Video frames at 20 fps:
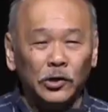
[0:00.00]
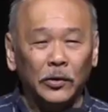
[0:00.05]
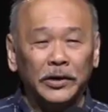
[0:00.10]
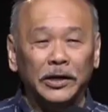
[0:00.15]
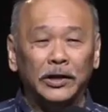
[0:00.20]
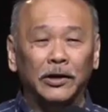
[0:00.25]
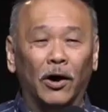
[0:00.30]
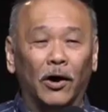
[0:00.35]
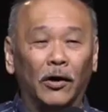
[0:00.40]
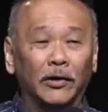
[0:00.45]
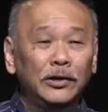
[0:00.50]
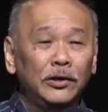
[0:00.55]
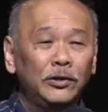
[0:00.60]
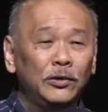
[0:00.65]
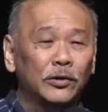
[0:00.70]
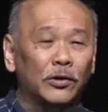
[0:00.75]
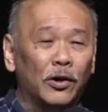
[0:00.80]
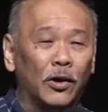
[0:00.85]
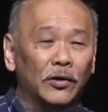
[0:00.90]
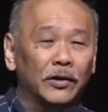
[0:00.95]
in order to
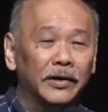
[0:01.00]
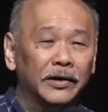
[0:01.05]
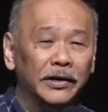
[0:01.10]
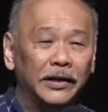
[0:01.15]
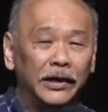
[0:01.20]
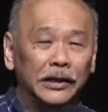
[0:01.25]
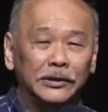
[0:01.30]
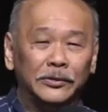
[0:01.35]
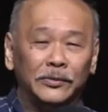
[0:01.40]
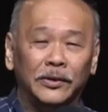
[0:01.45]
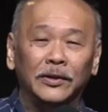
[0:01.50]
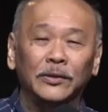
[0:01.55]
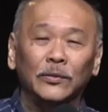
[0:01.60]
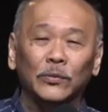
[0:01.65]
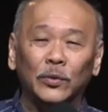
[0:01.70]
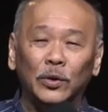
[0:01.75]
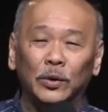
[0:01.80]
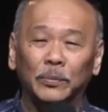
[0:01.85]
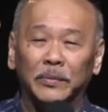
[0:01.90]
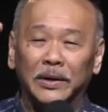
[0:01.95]
conquer Israel,
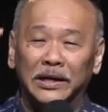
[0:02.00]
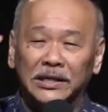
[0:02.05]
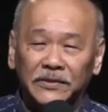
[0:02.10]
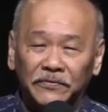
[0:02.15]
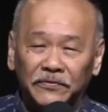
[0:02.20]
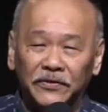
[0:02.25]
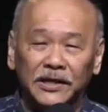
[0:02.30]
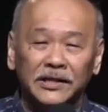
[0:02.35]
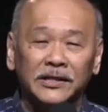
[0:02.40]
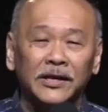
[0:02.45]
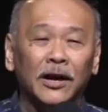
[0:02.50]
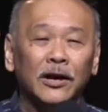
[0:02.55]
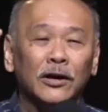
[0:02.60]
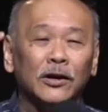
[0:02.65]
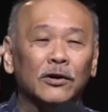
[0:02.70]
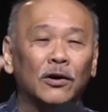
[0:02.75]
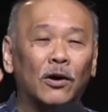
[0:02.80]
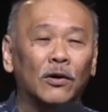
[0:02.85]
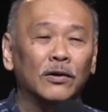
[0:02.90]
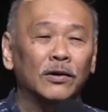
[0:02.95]
we must first
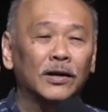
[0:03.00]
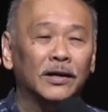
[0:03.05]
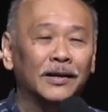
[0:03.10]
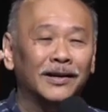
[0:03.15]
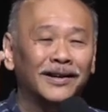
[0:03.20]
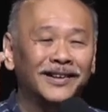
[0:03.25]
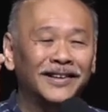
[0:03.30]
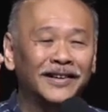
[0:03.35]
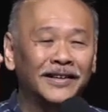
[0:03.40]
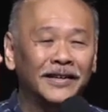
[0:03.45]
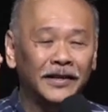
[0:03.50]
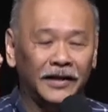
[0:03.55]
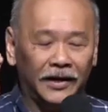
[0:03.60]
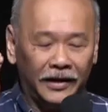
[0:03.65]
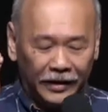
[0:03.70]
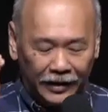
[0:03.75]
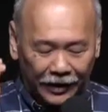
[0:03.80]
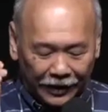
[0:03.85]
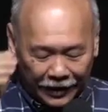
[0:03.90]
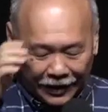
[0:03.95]
conquer
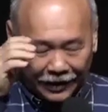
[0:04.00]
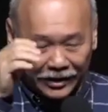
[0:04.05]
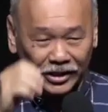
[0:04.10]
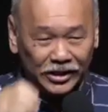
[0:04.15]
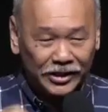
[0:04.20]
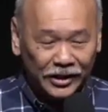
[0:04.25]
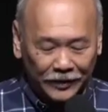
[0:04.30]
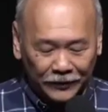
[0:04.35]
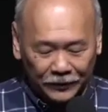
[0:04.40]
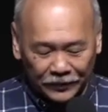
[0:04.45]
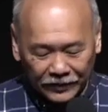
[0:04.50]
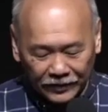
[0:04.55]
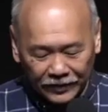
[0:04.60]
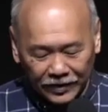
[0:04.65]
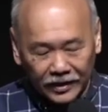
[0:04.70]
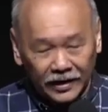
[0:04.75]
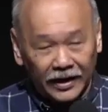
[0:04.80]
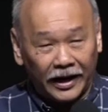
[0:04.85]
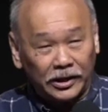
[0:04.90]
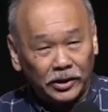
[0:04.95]
Elisha.
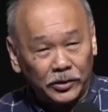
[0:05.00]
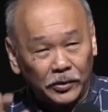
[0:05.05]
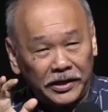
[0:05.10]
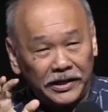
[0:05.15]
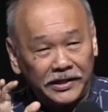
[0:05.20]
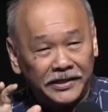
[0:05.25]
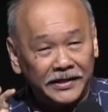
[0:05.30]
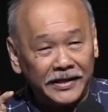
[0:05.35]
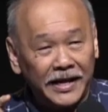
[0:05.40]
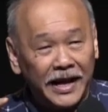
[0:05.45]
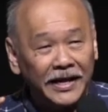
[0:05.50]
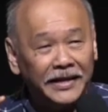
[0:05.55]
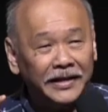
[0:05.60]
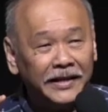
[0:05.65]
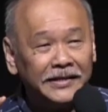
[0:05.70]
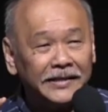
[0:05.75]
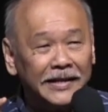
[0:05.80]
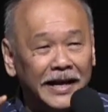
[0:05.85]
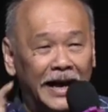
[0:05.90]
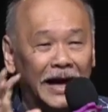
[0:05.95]
And so they send
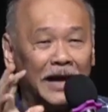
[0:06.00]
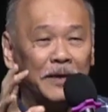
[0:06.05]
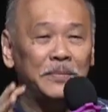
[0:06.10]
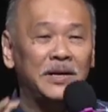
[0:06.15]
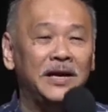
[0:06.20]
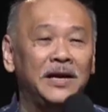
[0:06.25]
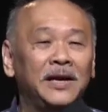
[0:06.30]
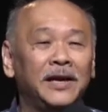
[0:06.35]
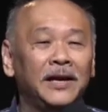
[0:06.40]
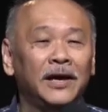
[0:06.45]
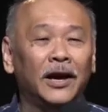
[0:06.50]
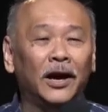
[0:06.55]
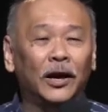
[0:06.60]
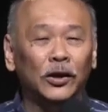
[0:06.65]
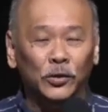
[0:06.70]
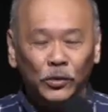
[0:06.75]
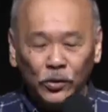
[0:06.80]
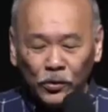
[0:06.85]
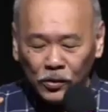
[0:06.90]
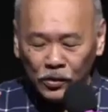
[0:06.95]
this army
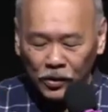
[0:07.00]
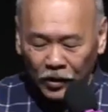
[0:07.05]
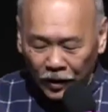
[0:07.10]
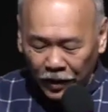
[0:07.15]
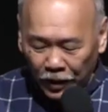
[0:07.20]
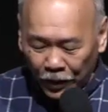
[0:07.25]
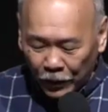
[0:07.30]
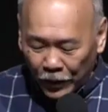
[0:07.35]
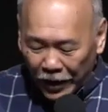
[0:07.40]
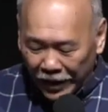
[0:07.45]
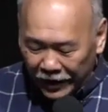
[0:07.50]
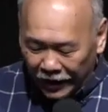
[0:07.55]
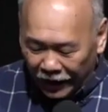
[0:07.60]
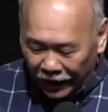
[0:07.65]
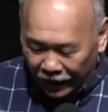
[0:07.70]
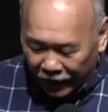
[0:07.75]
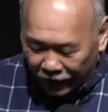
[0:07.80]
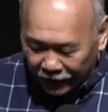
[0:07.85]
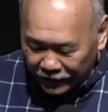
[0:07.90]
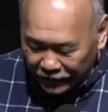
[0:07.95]
to where
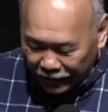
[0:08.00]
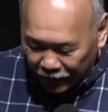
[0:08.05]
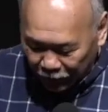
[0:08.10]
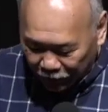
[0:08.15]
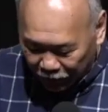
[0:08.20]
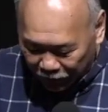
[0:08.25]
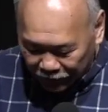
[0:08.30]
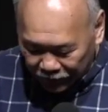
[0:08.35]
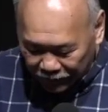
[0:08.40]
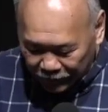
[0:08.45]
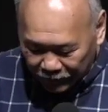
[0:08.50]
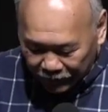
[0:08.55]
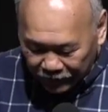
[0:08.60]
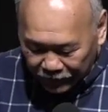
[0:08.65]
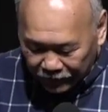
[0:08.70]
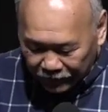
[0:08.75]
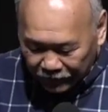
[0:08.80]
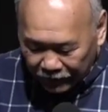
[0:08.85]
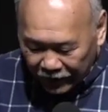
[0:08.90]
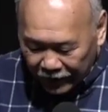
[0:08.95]
Elisha was.
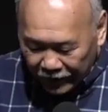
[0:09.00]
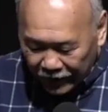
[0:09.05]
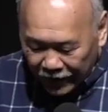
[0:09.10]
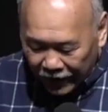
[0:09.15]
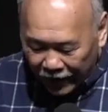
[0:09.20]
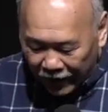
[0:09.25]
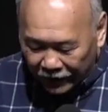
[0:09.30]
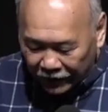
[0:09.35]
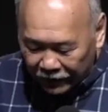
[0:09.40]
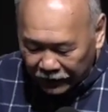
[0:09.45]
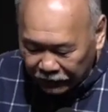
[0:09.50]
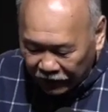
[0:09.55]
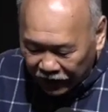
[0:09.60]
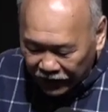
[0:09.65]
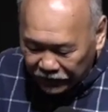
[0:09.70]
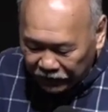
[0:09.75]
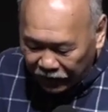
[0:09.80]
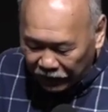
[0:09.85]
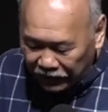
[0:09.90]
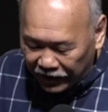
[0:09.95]
And verse
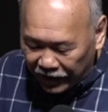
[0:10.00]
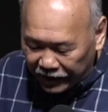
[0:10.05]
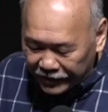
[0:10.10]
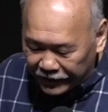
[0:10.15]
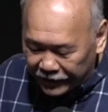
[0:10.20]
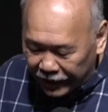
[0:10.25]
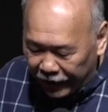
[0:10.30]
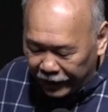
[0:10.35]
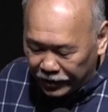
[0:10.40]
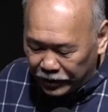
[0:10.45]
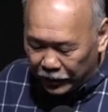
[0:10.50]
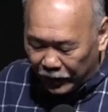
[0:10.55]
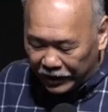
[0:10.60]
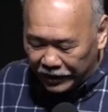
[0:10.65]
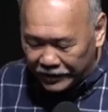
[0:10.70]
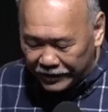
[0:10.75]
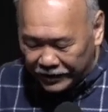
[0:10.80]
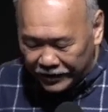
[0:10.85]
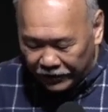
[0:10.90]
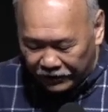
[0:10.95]
15 says, when the
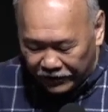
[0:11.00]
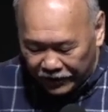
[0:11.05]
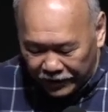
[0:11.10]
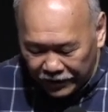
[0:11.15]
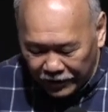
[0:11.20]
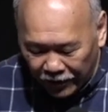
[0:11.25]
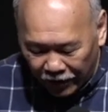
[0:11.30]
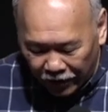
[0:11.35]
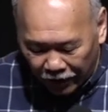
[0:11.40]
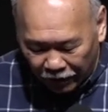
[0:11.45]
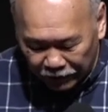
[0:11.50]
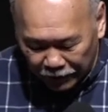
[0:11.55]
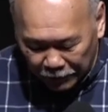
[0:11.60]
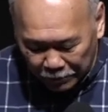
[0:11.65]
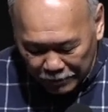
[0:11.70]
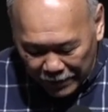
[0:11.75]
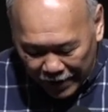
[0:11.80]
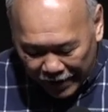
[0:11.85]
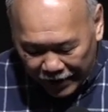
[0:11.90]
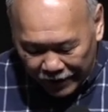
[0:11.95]
servant of the
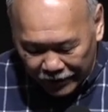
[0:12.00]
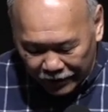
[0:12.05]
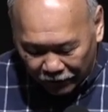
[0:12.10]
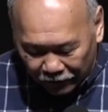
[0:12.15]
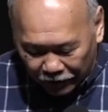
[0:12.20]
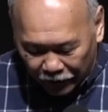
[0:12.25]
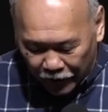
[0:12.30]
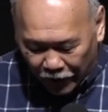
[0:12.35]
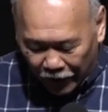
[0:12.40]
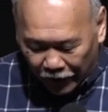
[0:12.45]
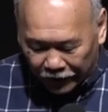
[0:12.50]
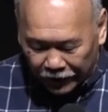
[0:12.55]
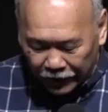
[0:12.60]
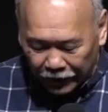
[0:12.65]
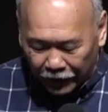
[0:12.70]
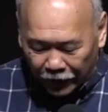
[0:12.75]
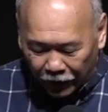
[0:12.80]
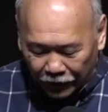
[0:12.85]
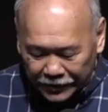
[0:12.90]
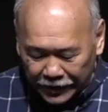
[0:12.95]
man of God
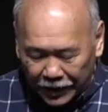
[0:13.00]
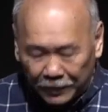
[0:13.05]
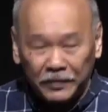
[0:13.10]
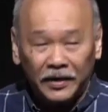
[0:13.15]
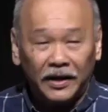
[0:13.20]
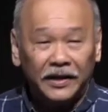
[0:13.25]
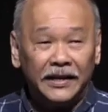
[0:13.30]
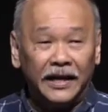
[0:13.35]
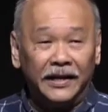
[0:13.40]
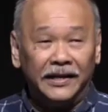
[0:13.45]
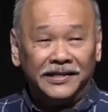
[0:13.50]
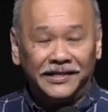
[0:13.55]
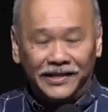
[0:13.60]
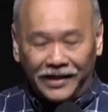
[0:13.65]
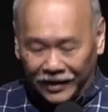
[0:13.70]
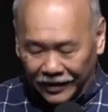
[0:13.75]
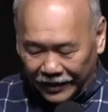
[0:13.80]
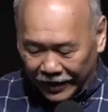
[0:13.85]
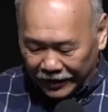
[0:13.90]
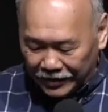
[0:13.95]
got up, that is
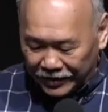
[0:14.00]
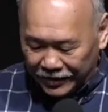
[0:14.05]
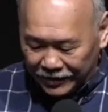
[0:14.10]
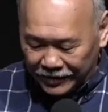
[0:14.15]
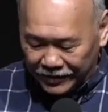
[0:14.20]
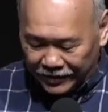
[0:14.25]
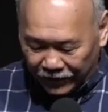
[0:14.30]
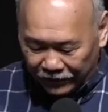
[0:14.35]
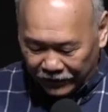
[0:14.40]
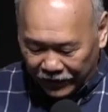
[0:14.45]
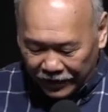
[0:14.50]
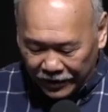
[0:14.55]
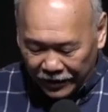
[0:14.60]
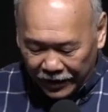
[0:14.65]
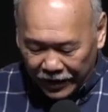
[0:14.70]
Elisha's servant,